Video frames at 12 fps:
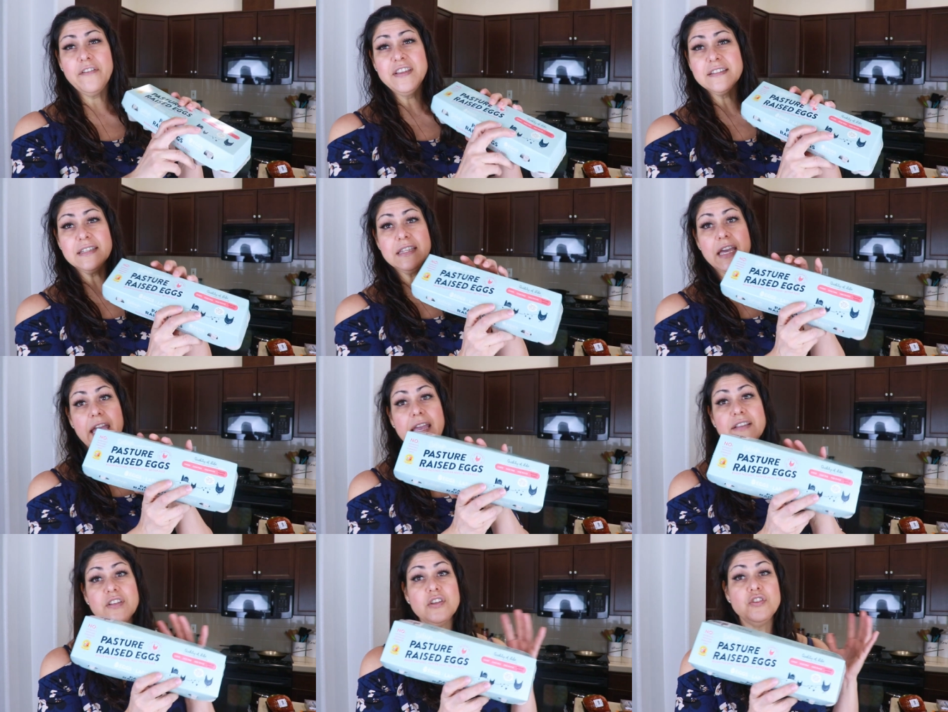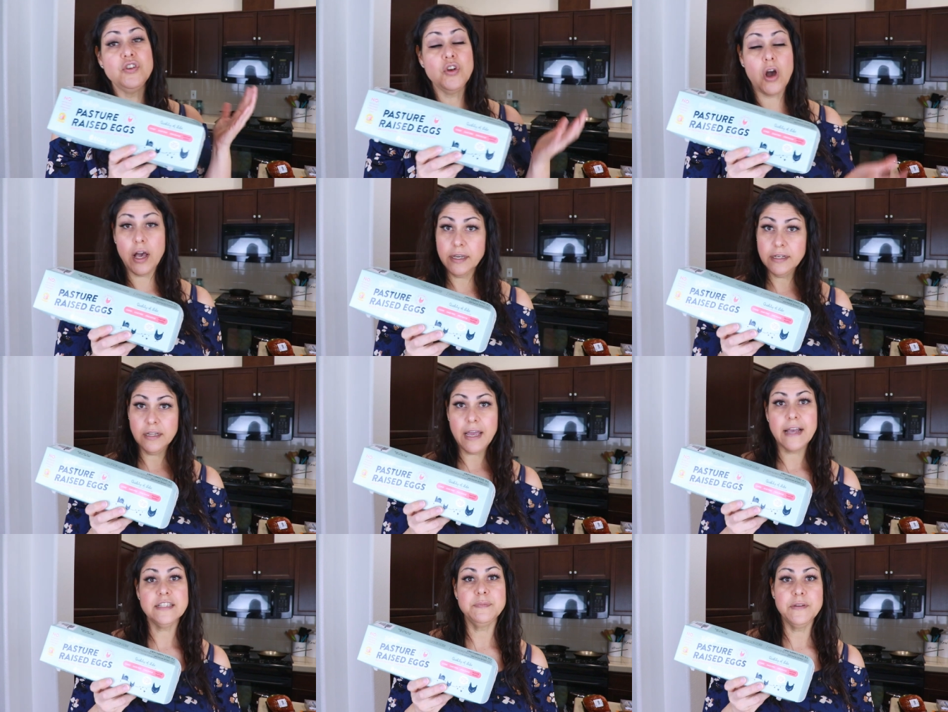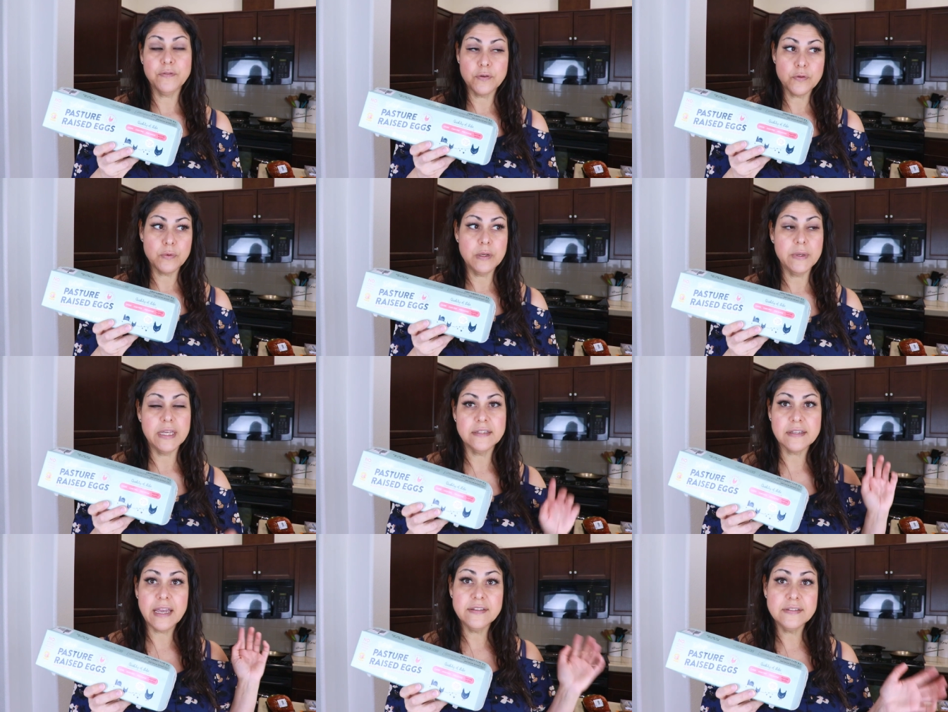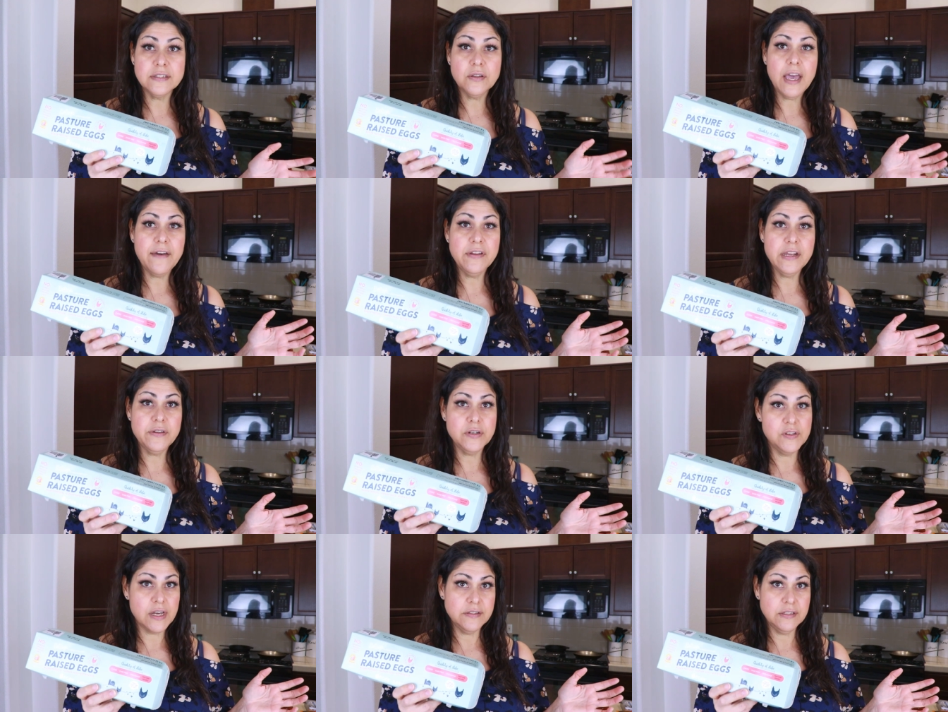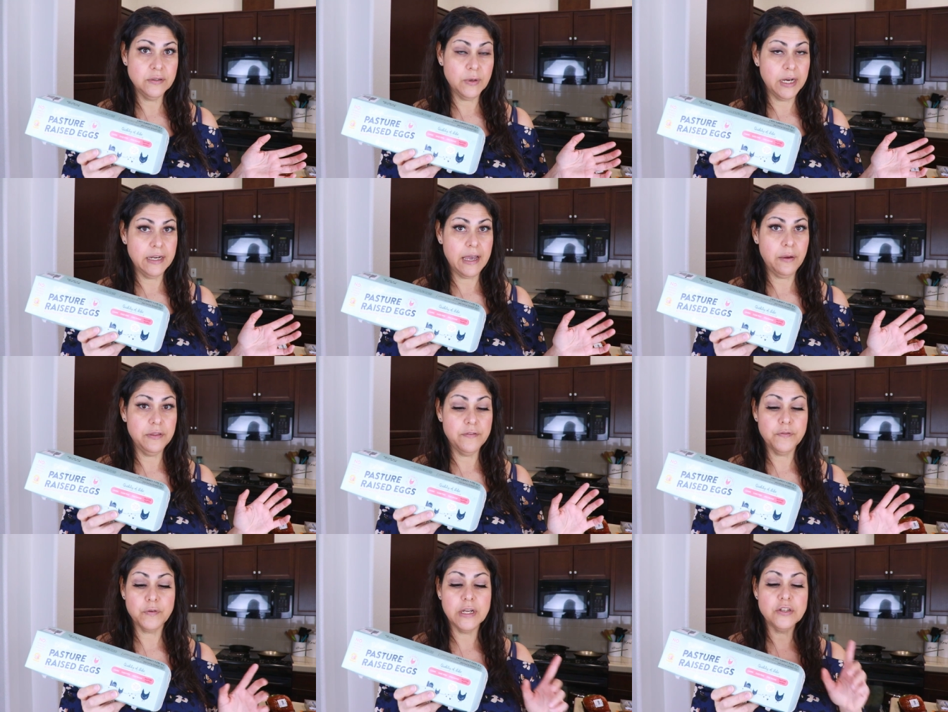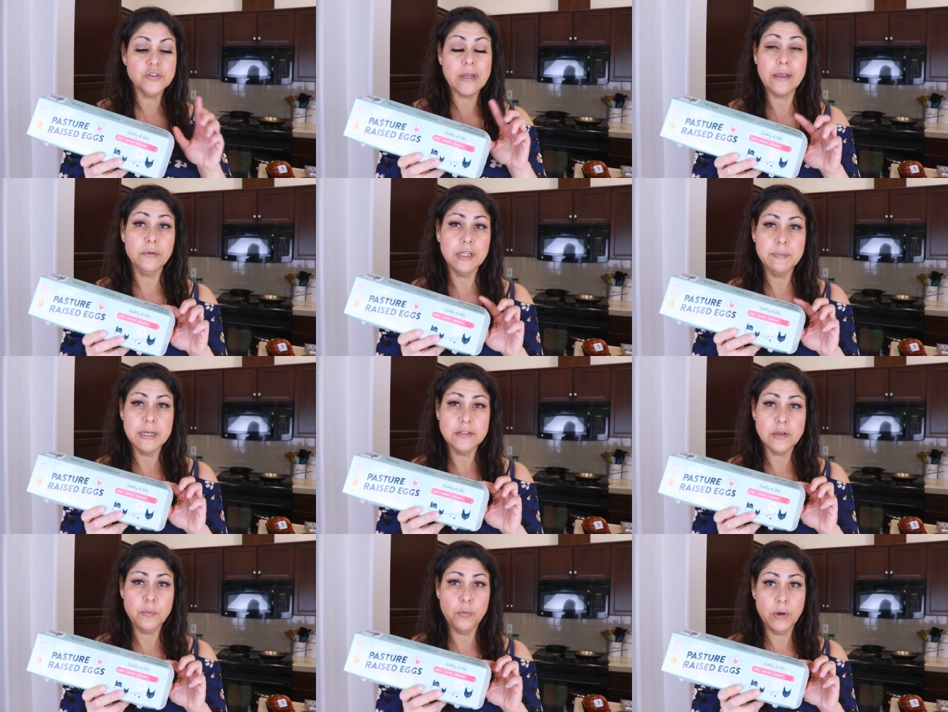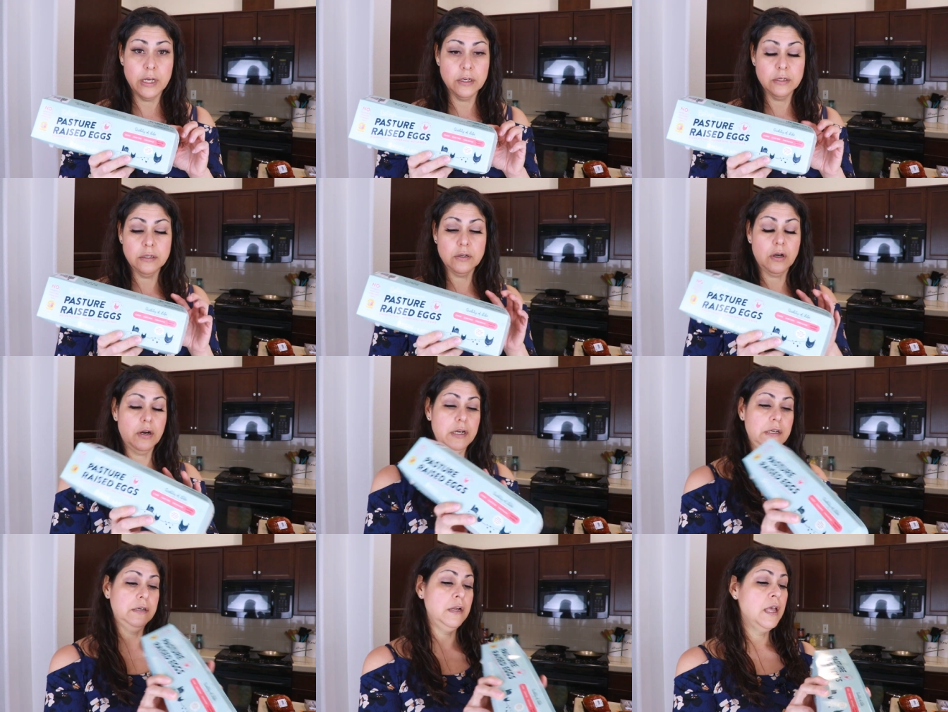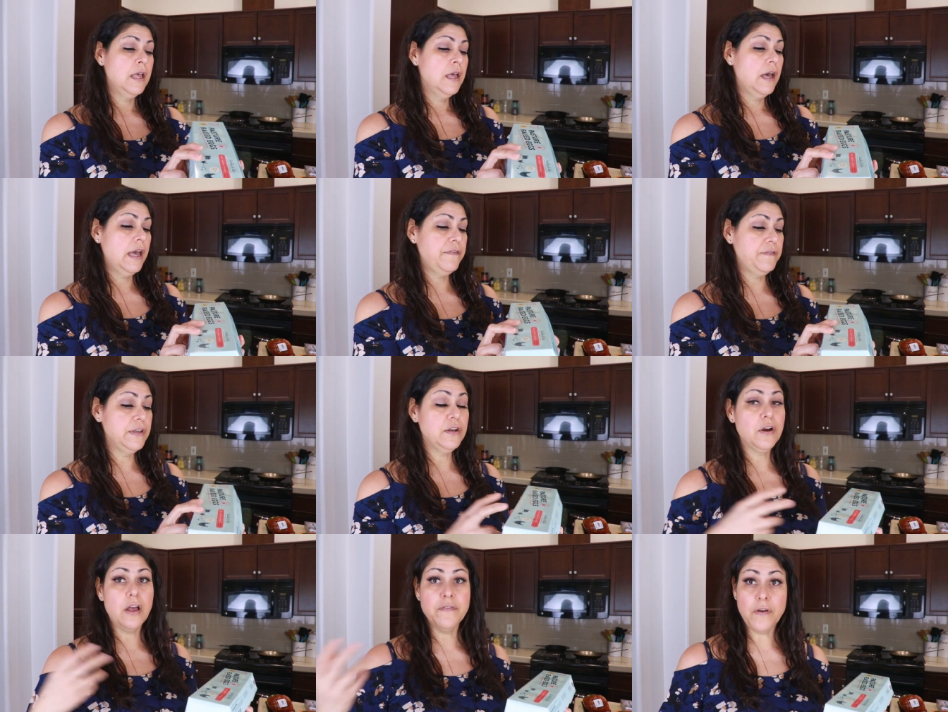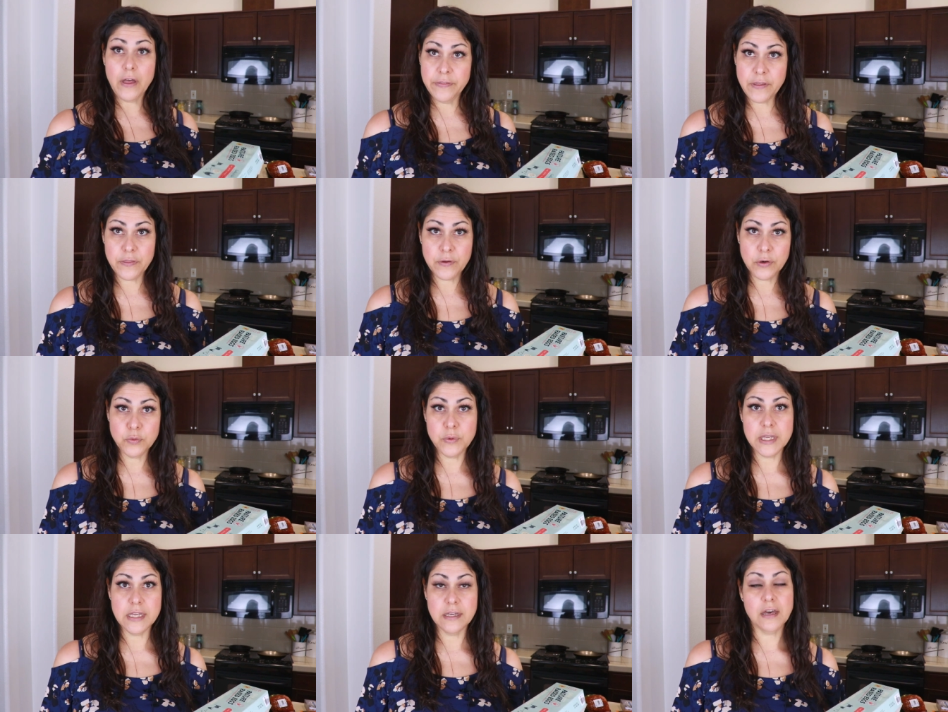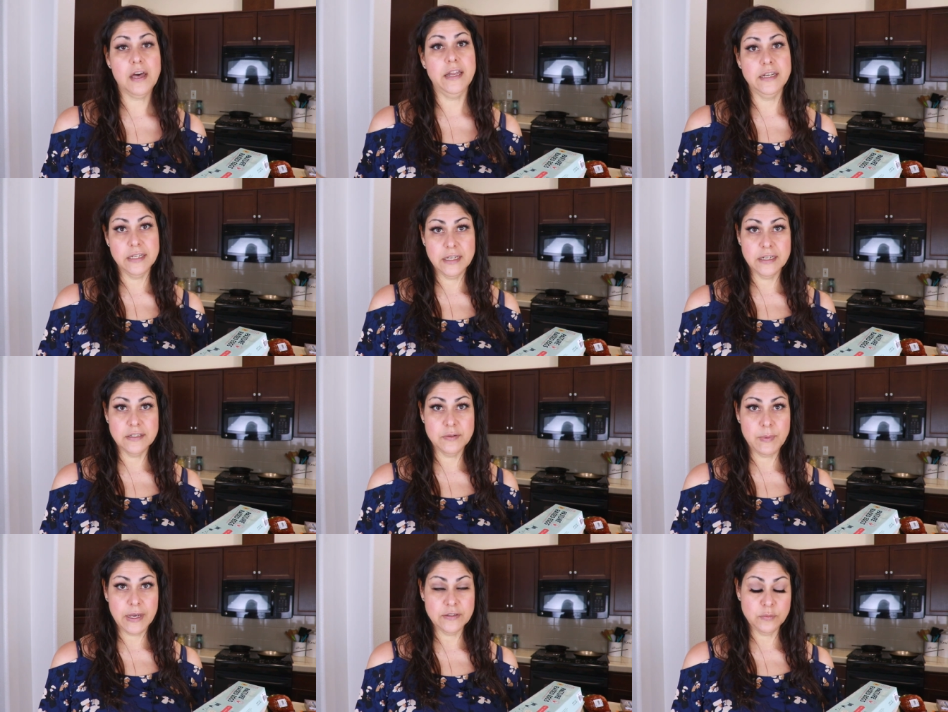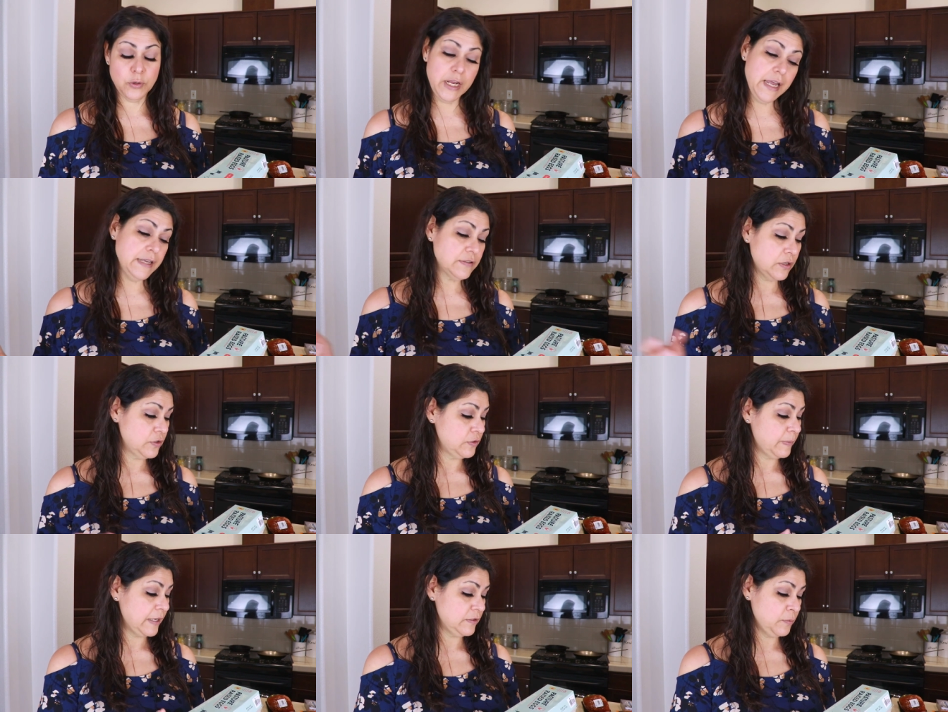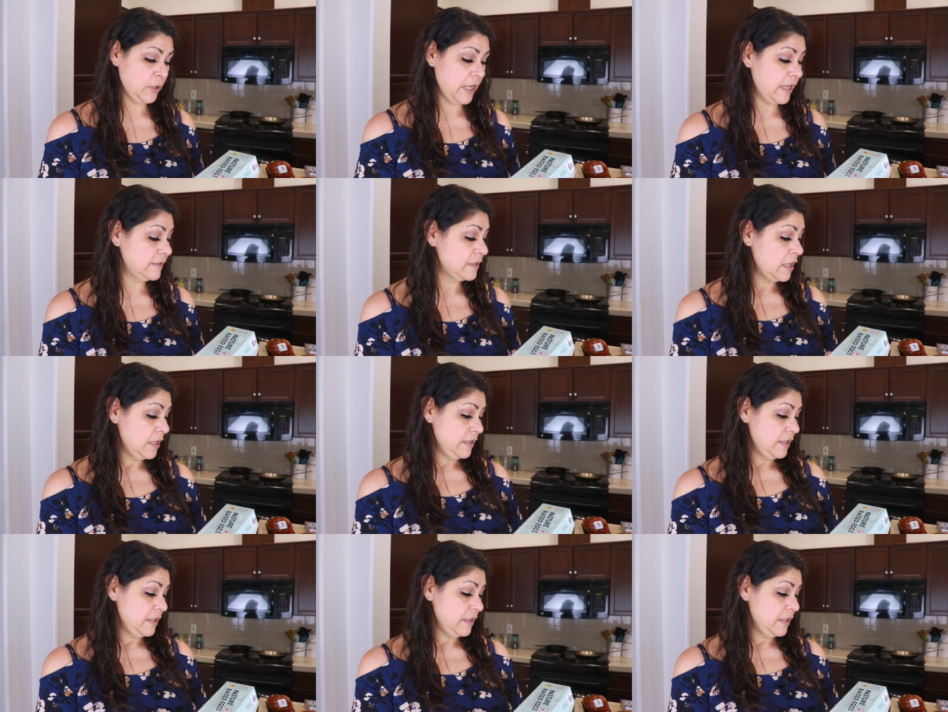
Obviously the eggs is not gonna last me for three weeks. I still have another dozen right now in the fridge, so I only picked up one carton. I figure if on the third week I need to buy some more eggs, I'll just buy some more eggs.